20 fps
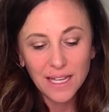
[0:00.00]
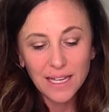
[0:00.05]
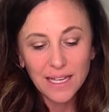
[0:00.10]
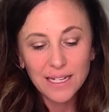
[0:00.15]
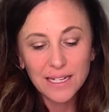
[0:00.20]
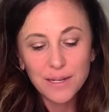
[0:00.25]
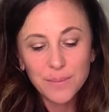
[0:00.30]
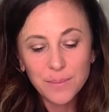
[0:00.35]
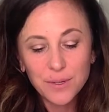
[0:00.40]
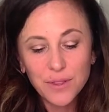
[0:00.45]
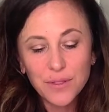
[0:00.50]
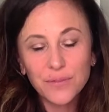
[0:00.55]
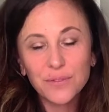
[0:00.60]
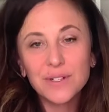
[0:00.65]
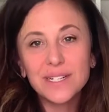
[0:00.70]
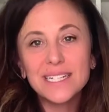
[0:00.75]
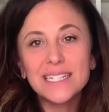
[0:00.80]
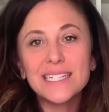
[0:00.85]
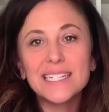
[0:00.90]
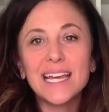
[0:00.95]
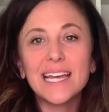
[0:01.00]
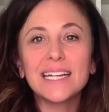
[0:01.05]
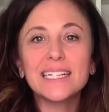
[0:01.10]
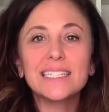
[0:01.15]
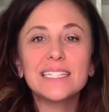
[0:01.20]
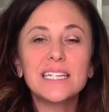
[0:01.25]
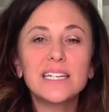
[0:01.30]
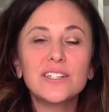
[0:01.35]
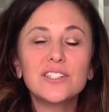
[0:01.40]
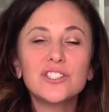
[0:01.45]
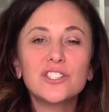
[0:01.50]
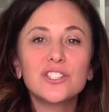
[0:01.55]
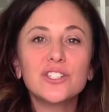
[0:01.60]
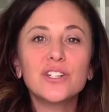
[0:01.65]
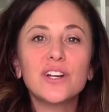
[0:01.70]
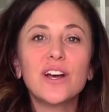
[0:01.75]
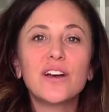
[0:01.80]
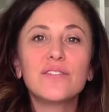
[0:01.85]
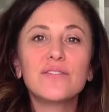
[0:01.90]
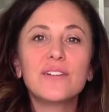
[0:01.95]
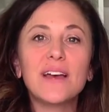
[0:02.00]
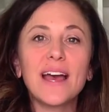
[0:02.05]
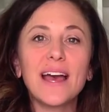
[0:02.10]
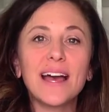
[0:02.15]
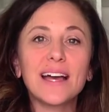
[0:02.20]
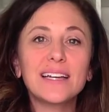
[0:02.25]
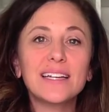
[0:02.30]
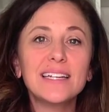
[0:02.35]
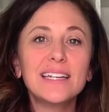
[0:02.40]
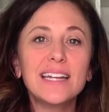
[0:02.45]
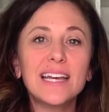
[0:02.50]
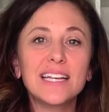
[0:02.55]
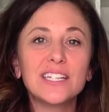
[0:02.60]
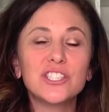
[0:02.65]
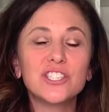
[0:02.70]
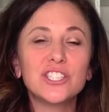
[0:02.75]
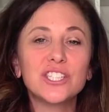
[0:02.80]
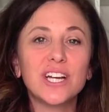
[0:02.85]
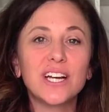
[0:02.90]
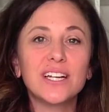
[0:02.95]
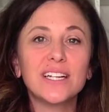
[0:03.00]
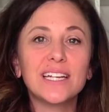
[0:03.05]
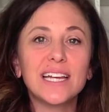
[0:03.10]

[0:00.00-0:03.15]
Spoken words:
Number 3, take a tincture of echinacea